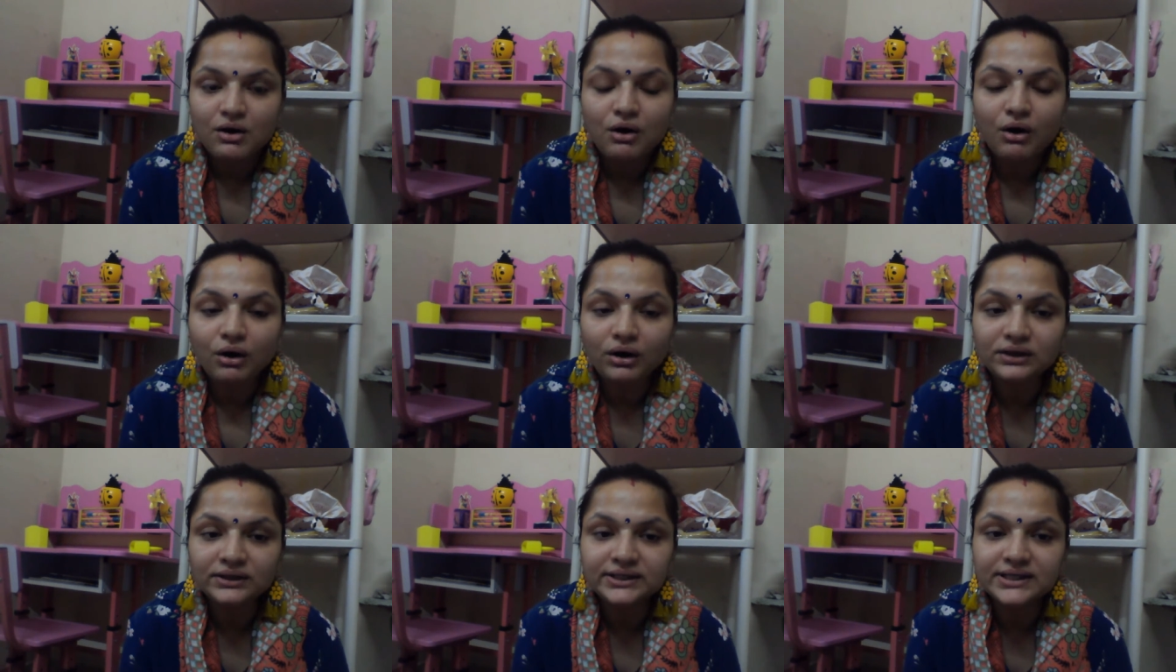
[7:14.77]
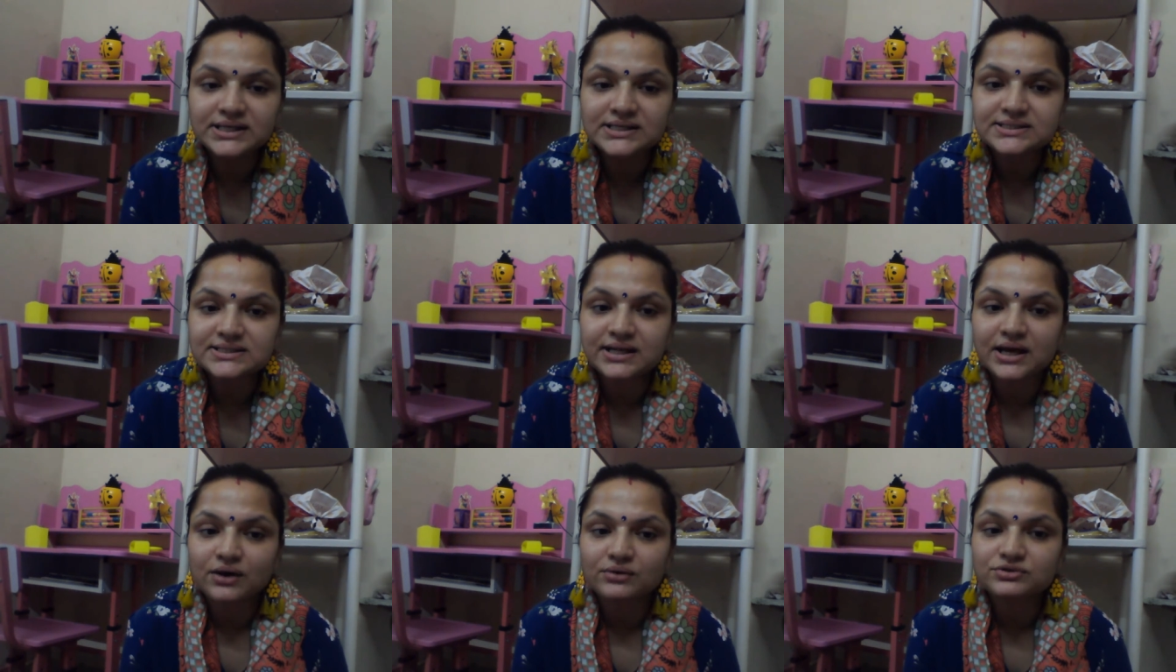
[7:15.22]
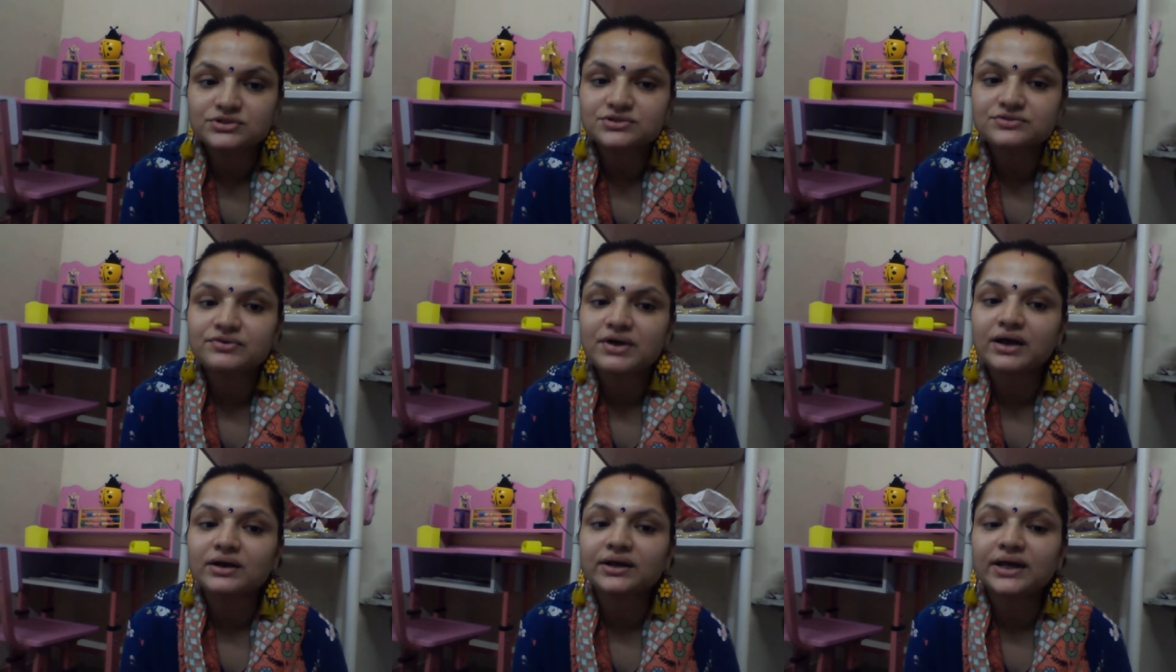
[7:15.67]
All these
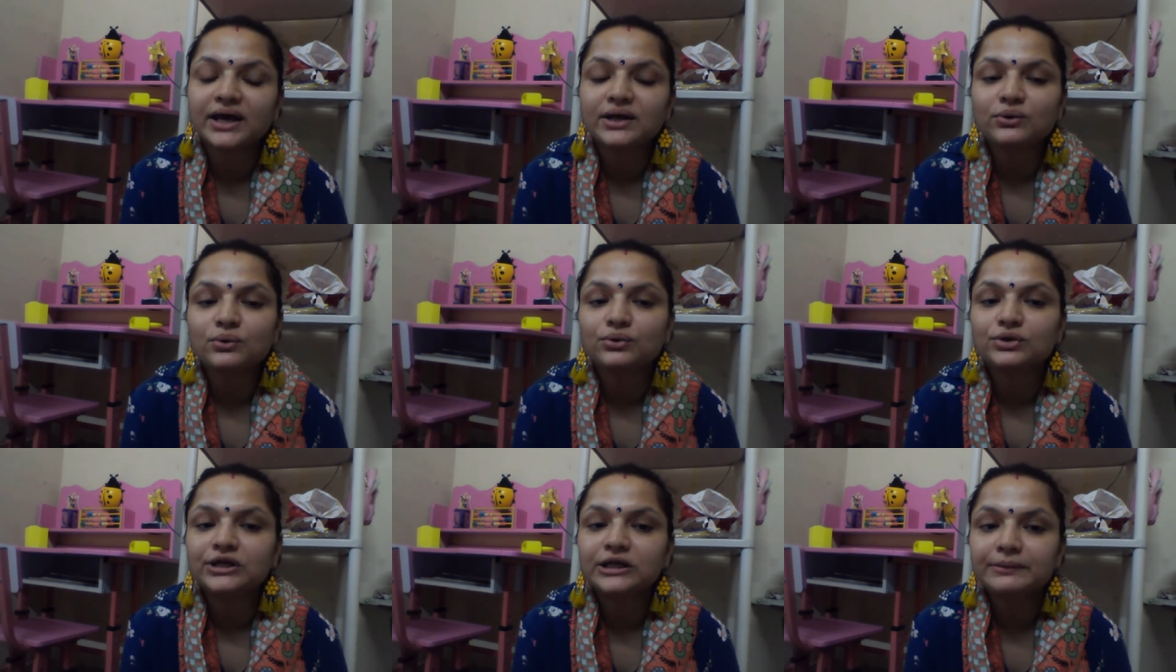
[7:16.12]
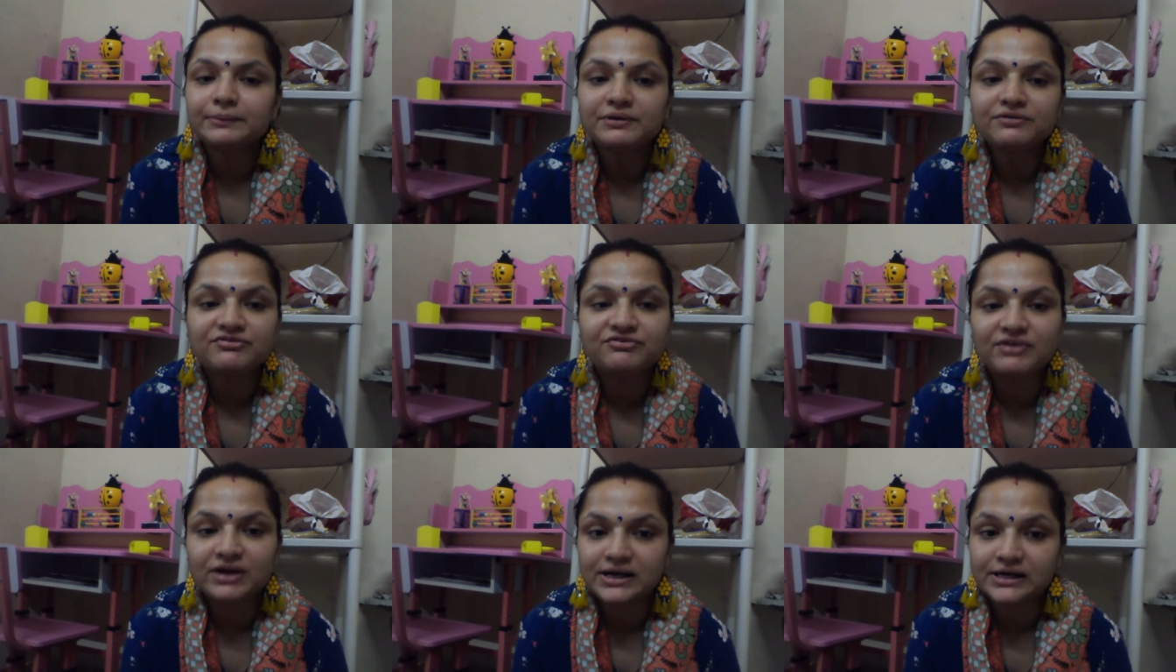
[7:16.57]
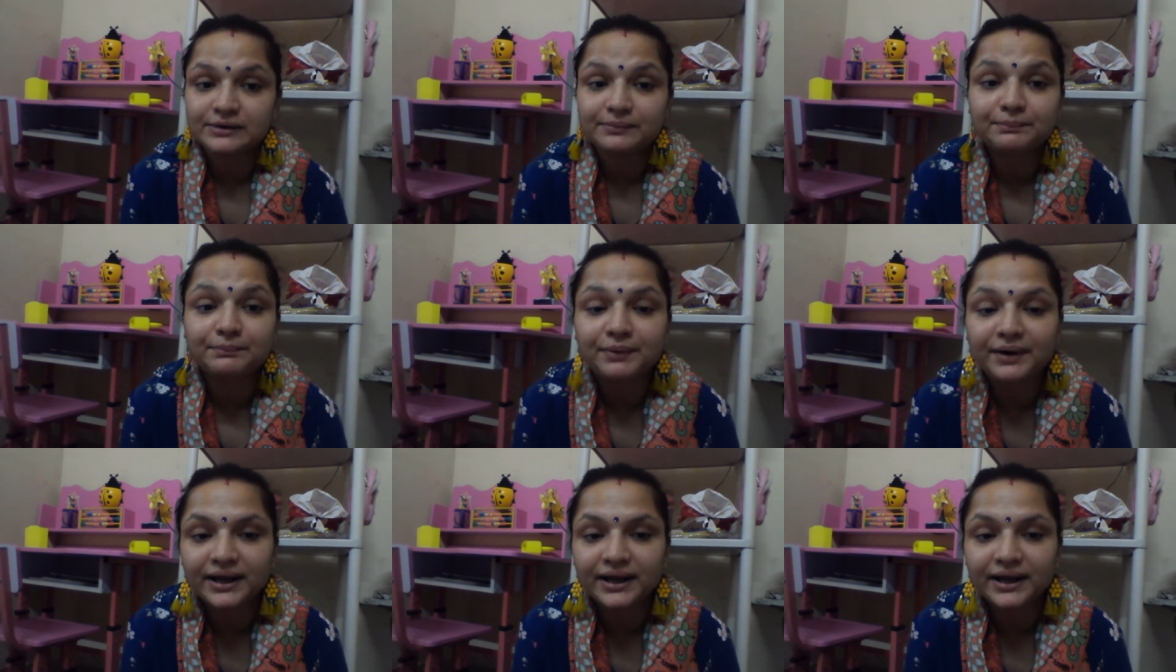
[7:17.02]
nouns can only be felt.